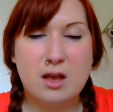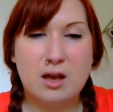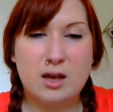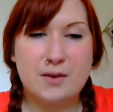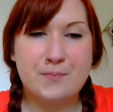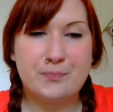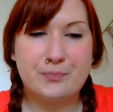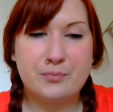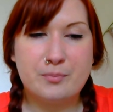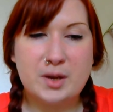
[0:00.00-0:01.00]
um,
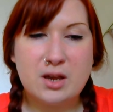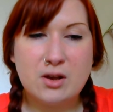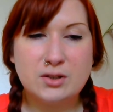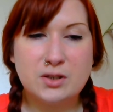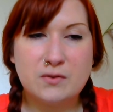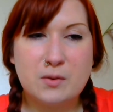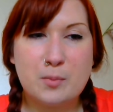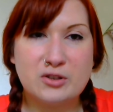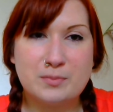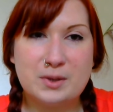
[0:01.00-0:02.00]
because of the
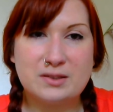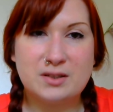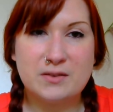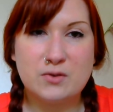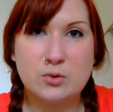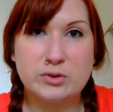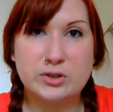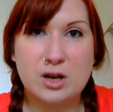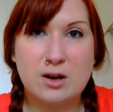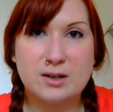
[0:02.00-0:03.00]
possibility of
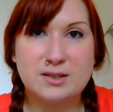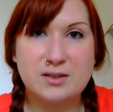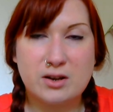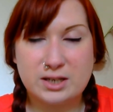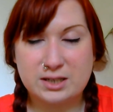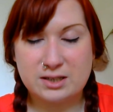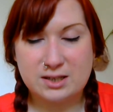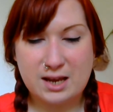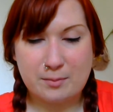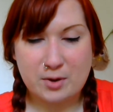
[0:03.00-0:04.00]
nausea I decided to
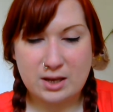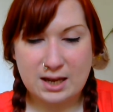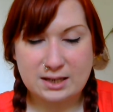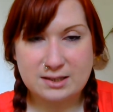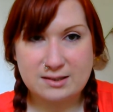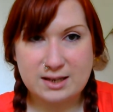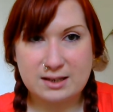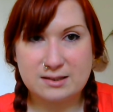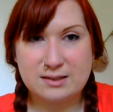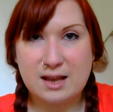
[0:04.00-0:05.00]
take my
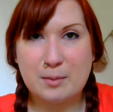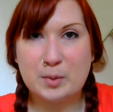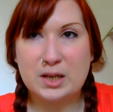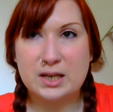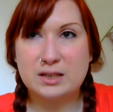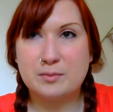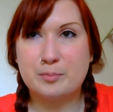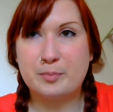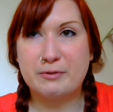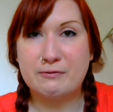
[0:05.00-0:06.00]
anti-sickness tablet
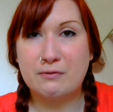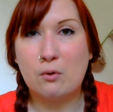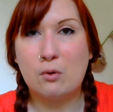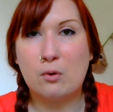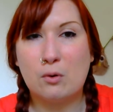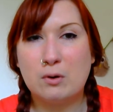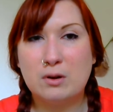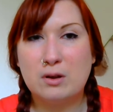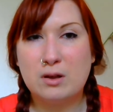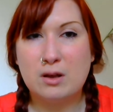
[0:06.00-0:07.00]
before
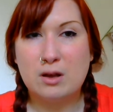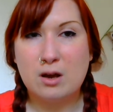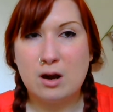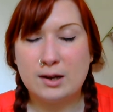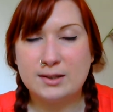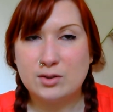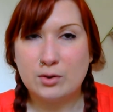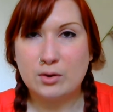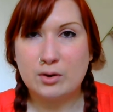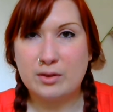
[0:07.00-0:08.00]
I
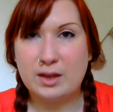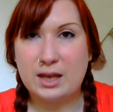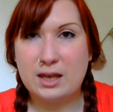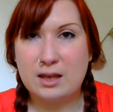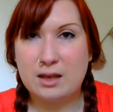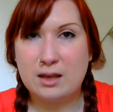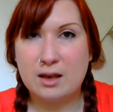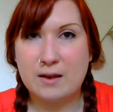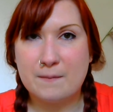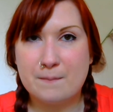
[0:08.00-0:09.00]
took the
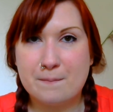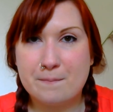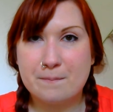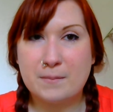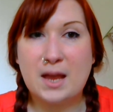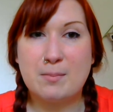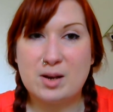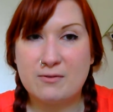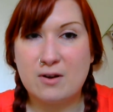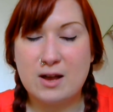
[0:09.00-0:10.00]
um,
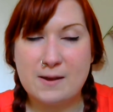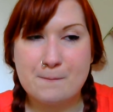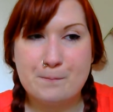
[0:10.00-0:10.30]
Abilify